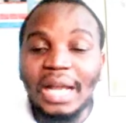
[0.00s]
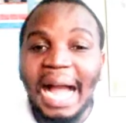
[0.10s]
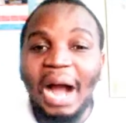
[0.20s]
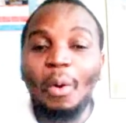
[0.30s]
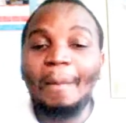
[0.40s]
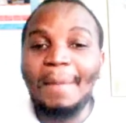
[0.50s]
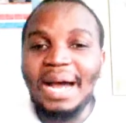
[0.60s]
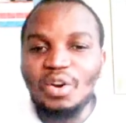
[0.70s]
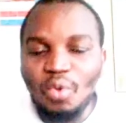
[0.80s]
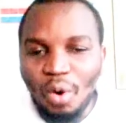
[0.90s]
our
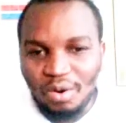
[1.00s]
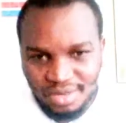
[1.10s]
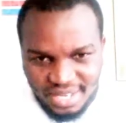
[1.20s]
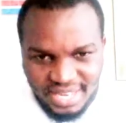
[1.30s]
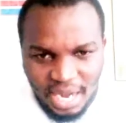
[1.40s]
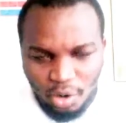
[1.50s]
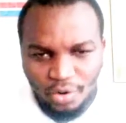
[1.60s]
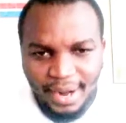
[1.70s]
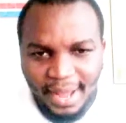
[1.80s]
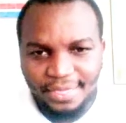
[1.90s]
manual here
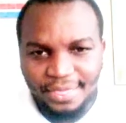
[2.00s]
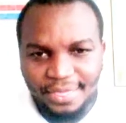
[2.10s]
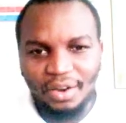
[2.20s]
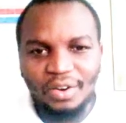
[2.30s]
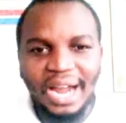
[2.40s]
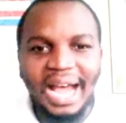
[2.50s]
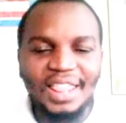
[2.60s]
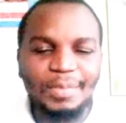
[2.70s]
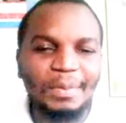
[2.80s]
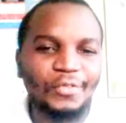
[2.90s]
on earth
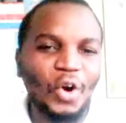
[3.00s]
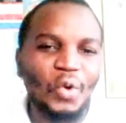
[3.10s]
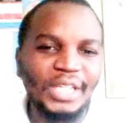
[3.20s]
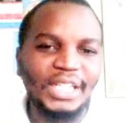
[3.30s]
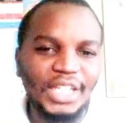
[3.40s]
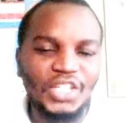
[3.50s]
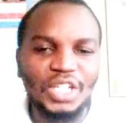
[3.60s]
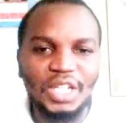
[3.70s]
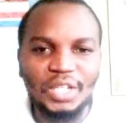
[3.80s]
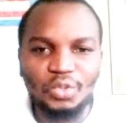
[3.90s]
before we
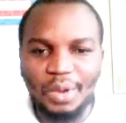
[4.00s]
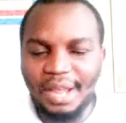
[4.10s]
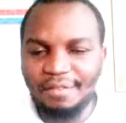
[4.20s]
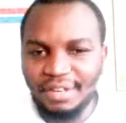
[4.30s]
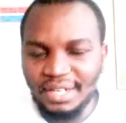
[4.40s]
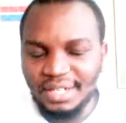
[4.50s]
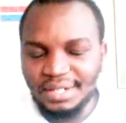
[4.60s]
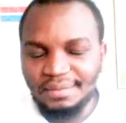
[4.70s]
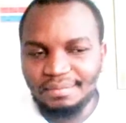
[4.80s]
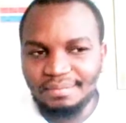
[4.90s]
reach to heaven.
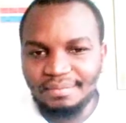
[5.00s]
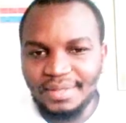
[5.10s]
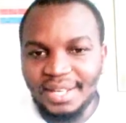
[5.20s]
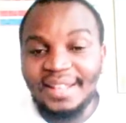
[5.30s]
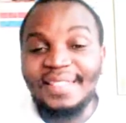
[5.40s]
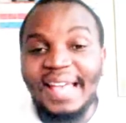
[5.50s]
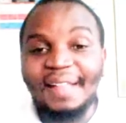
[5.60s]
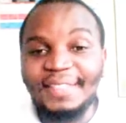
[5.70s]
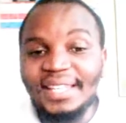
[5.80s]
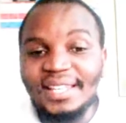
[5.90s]
There
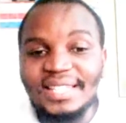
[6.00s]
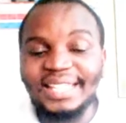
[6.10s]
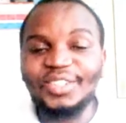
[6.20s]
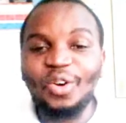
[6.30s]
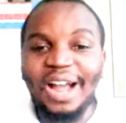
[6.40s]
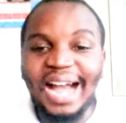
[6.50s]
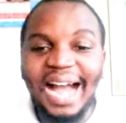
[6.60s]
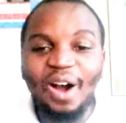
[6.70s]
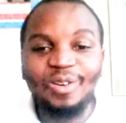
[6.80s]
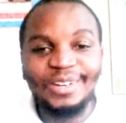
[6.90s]
are things that
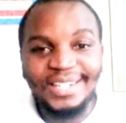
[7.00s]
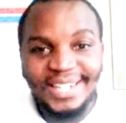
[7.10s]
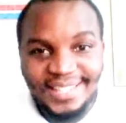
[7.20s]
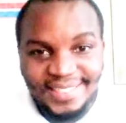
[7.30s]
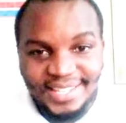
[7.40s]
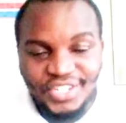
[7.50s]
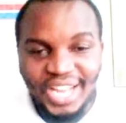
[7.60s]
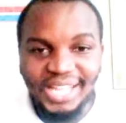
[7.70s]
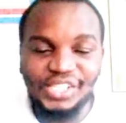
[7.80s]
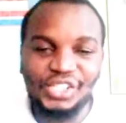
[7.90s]
occur only in the
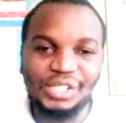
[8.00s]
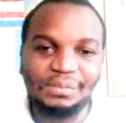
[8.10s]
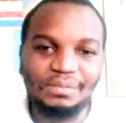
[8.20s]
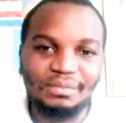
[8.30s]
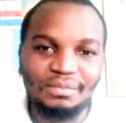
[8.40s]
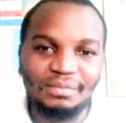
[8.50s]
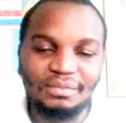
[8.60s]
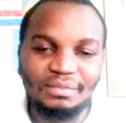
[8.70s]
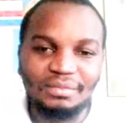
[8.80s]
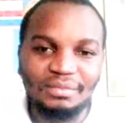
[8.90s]
church,
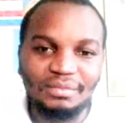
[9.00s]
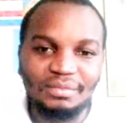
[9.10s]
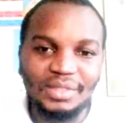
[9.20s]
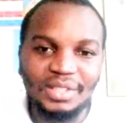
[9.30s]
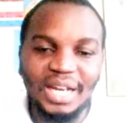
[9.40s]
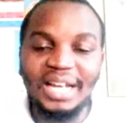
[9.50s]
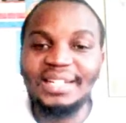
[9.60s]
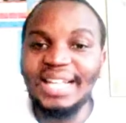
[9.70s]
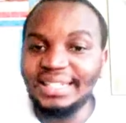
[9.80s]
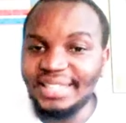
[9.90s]

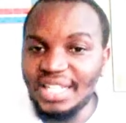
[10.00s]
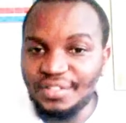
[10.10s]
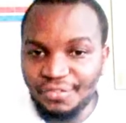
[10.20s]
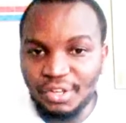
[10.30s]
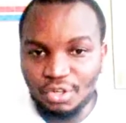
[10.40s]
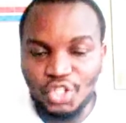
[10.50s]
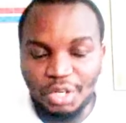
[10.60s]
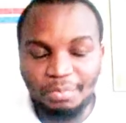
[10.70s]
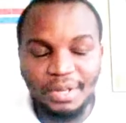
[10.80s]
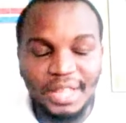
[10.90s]
and that is
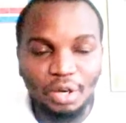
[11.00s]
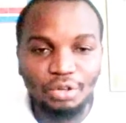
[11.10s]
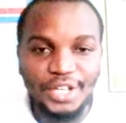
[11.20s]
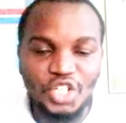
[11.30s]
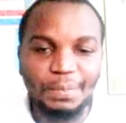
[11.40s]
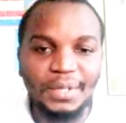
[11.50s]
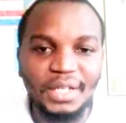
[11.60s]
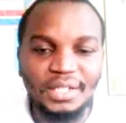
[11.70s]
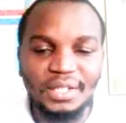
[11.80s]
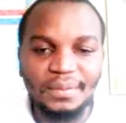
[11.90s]
fellowship with the Holy
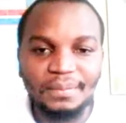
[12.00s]
Spirit.